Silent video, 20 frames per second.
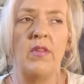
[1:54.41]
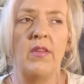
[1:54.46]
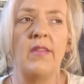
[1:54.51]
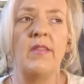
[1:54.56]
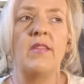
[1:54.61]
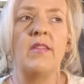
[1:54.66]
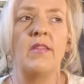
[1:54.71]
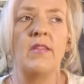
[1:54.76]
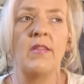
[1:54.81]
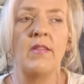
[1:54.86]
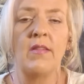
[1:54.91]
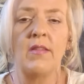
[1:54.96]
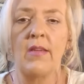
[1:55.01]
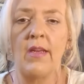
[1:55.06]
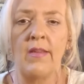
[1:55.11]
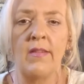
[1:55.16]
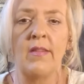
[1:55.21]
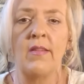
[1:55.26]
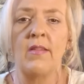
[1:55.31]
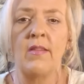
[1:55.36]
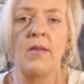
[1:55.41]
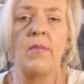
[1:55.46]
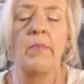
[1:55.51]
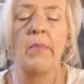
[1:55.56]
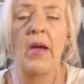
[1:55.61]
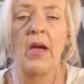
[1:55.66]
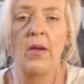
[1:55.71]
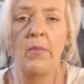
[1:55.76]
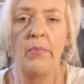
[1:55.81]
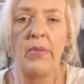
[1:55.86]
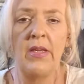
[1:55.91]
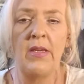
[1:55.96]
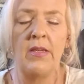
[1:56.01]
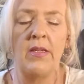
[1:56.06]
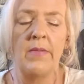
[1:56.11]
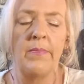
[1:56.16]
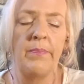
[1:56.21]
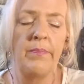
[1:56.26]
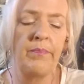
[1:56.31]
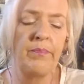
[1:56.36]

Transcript: This is, as I said, my opinion.